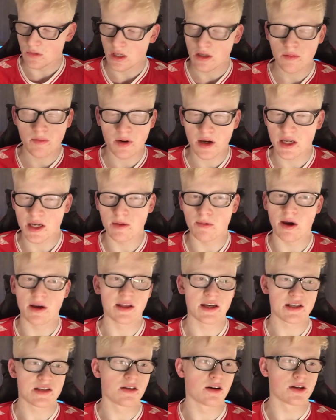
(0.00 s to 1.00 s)
But anyway,
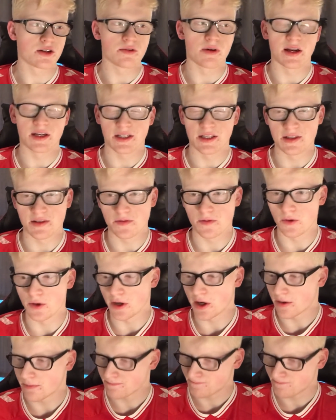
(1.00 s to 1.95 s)
that's Nigel Adkins for you.